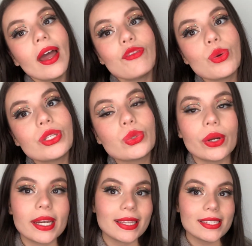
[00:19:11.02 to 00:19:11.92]
if you
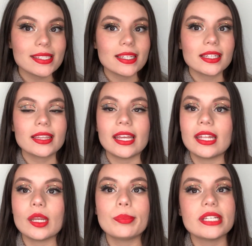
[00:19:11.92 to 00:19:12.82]
enjoyed this look,
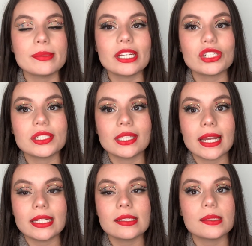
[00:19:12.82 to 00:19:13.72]
then please make sure to
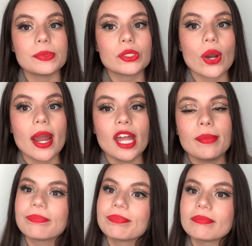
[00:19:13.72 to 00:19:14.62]
like and subscribe.
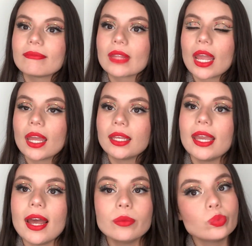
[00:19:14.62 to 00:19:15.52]

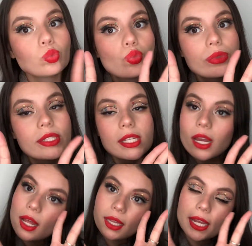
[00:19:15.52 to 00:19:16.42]
Yeah, see
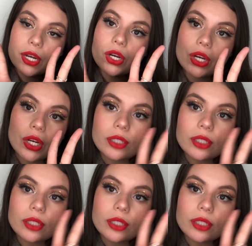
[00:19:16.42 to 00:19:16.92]
y'all later.